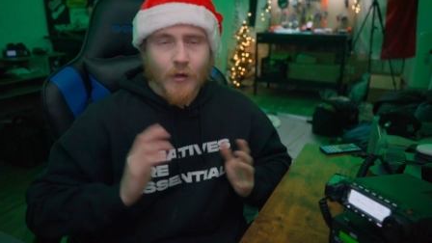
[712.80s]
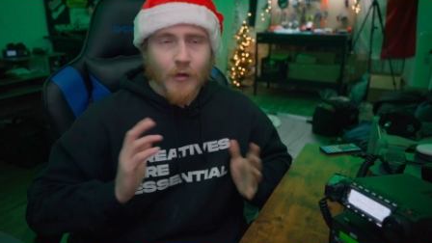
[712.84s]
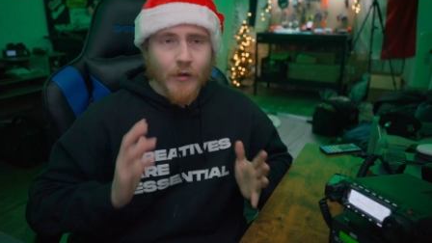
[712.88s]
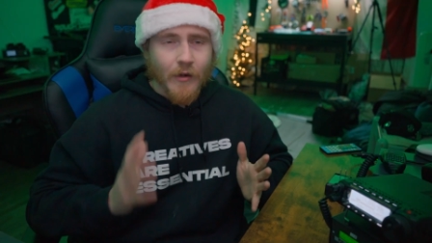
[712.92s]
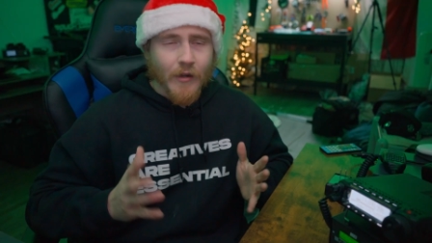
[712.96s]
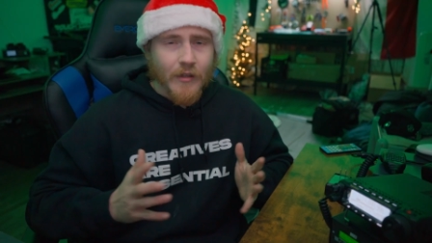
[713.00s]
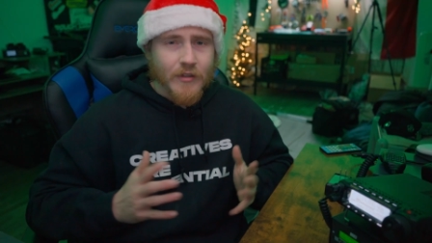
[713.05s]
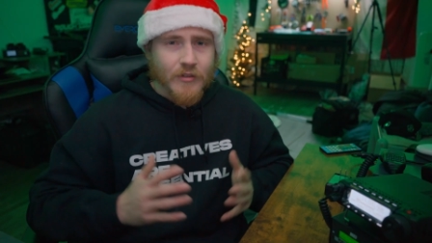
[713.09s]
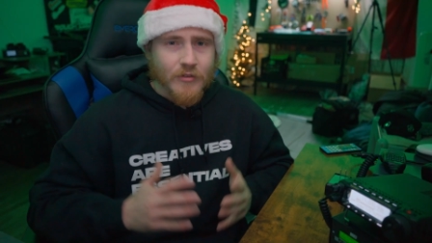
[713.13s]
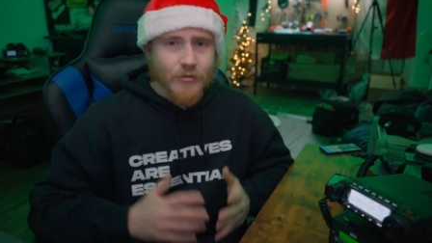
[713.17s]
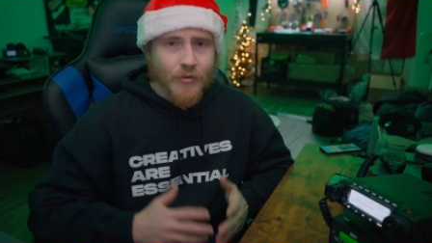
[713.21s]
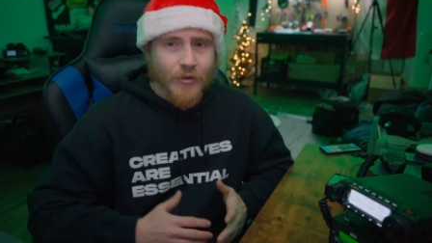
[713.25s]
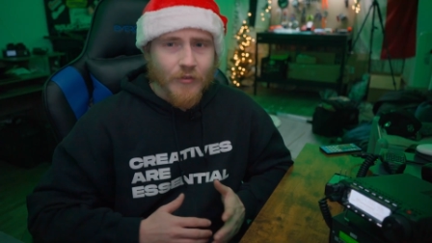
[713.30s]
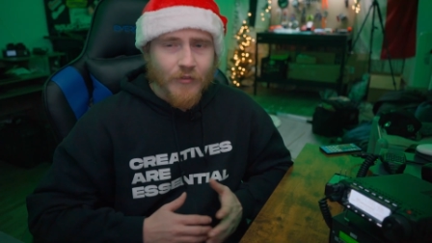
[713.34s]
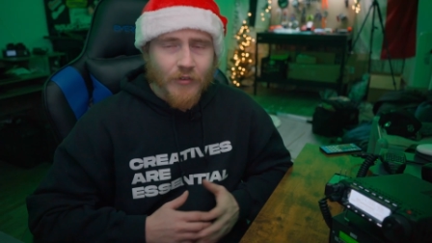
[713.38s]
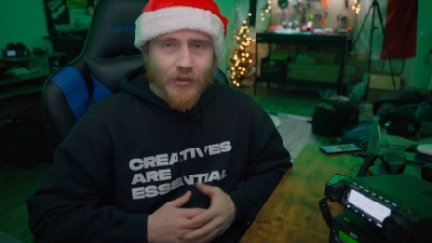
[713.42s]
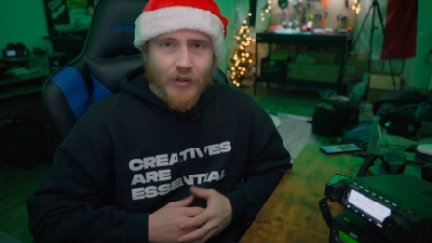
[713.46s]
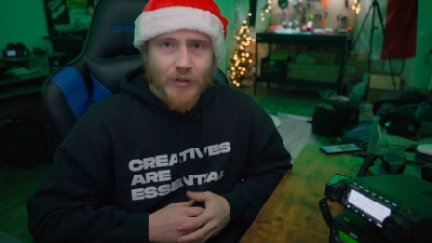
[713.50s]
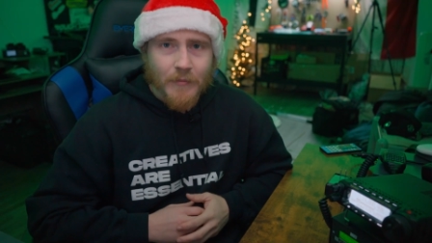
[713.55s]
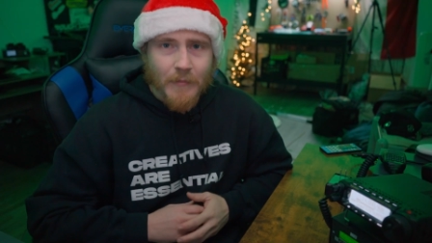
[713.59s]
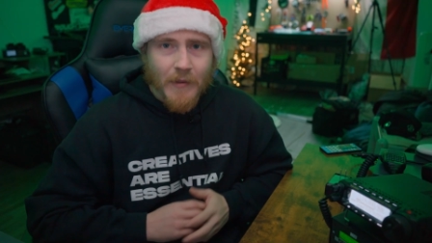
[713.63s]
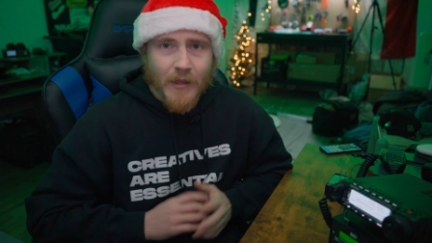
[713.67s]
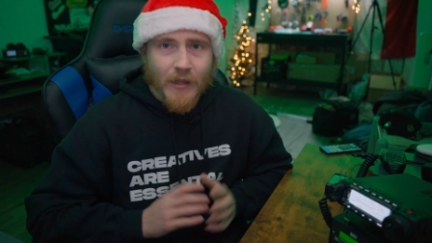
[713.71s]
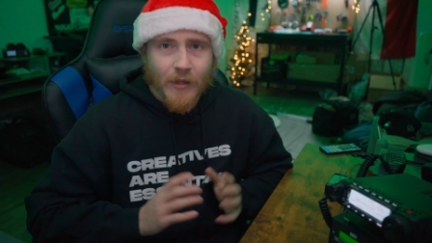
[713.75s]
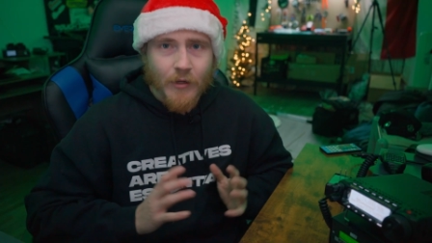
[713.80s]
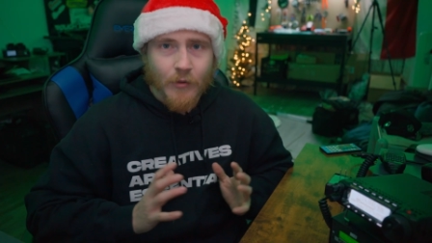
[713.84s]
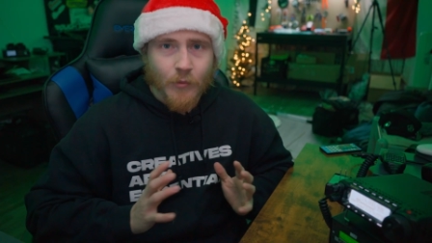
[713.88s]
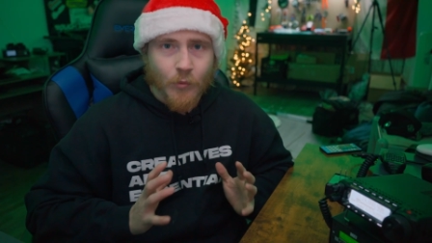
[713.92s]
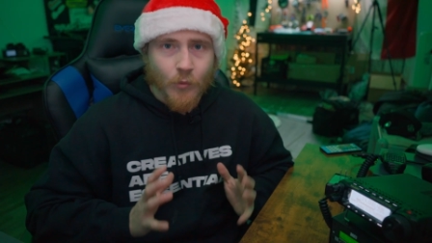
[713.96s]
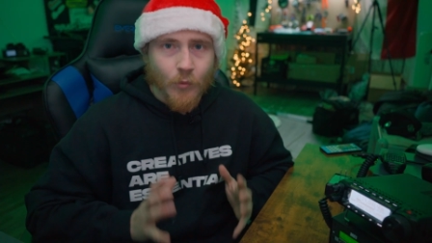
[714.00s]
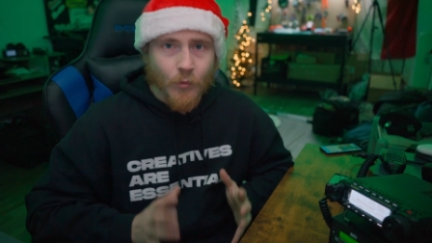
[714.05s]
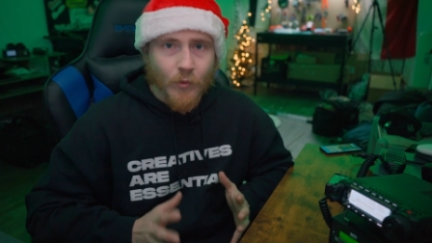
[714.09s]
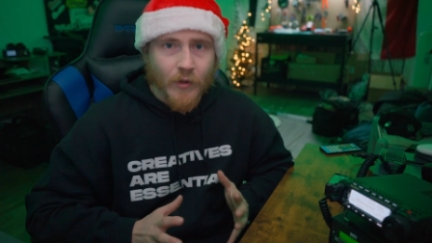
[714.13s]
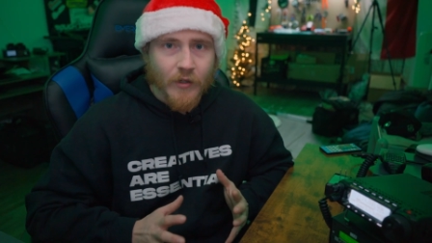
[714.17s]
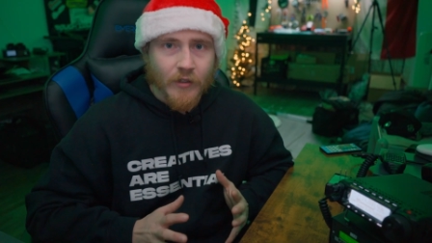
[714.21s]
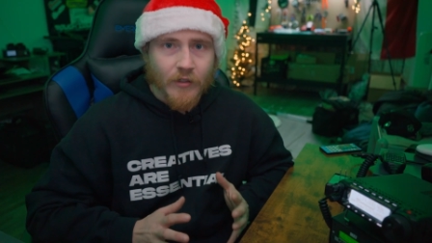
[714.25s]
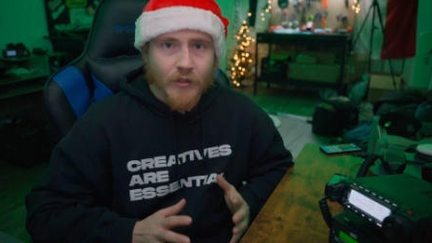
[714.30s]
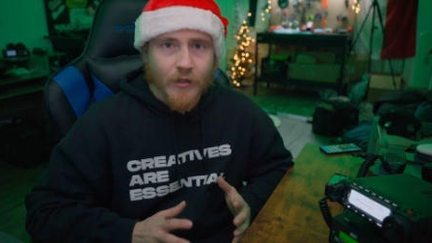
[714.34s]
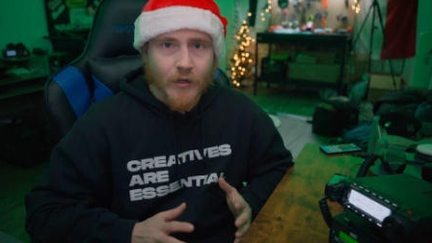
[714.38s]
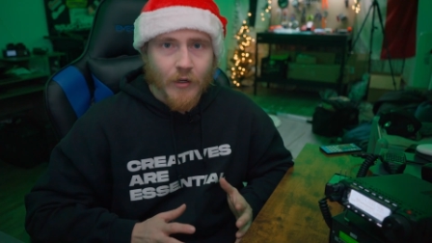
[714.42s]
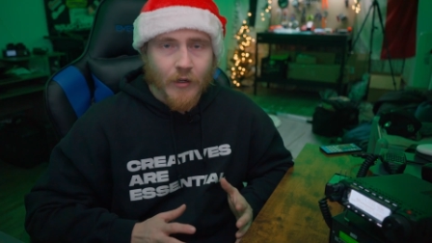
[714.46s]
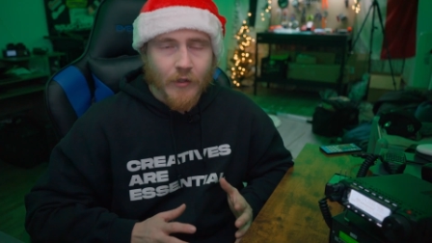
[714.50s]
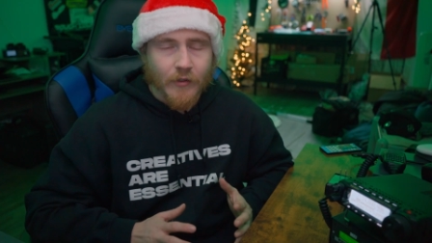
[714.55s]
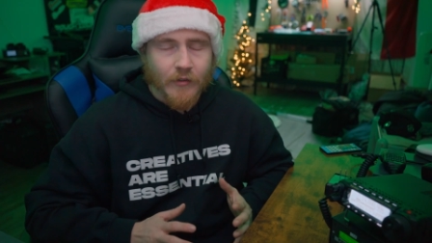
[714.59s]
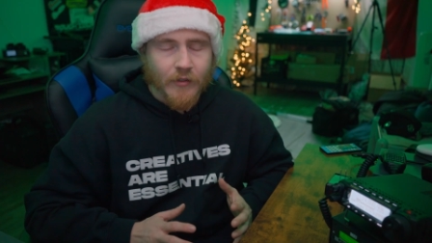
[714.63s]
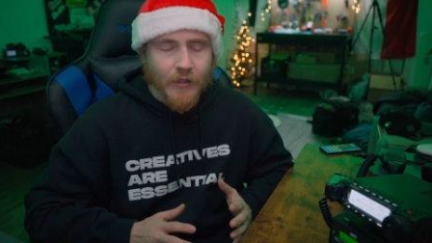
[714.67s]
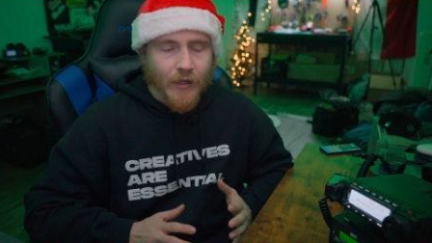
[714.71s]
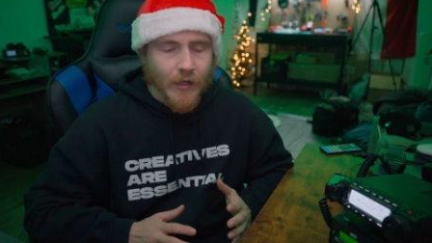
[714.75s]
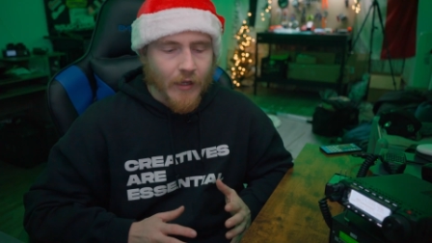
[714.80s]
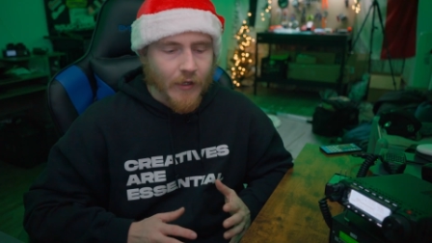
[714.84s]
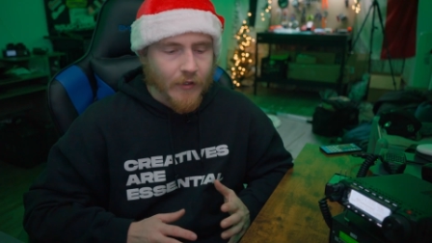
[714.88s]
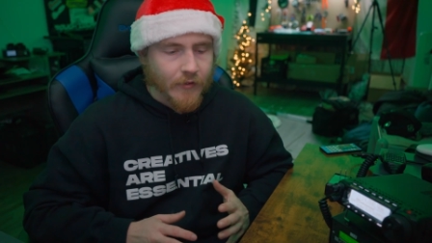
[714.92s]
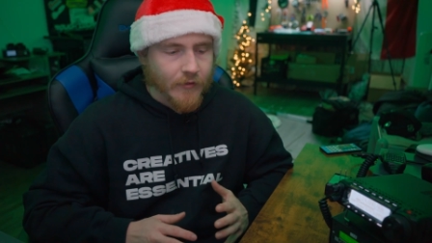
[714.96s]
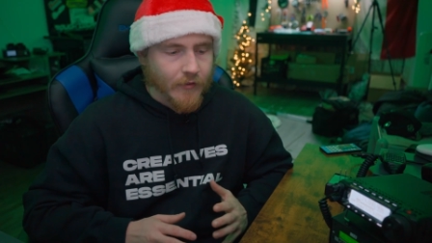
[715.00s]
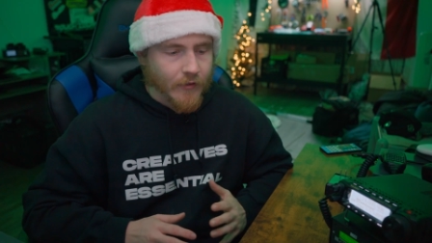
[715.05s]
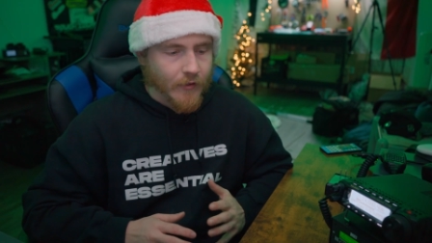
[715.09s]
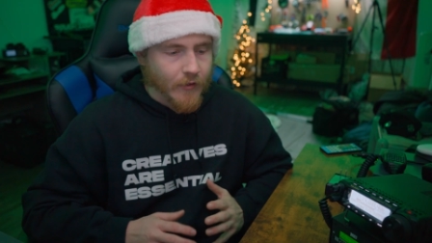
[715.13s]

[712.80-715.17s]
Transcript: All right, so I've already made one contact